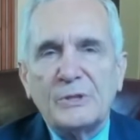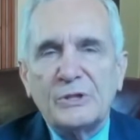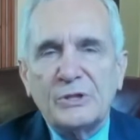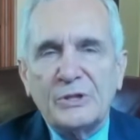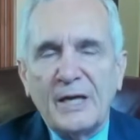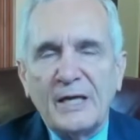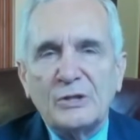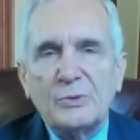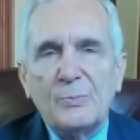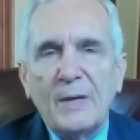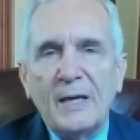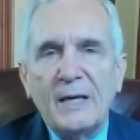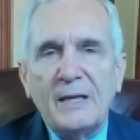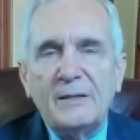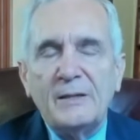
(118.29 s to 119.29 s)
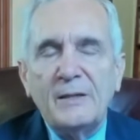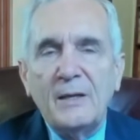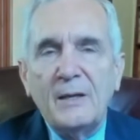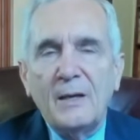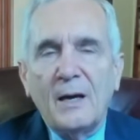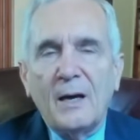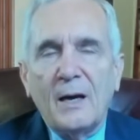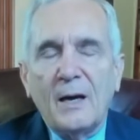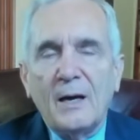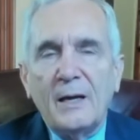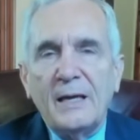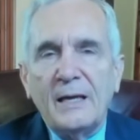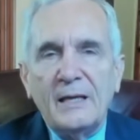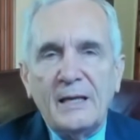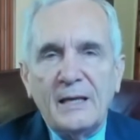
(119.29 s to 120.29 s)
mistakes made
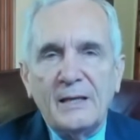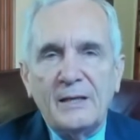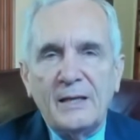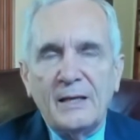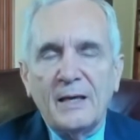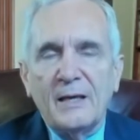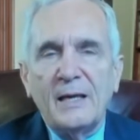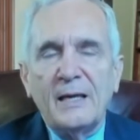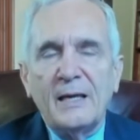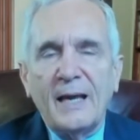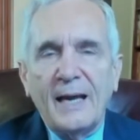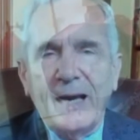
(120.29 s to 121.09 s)
in India in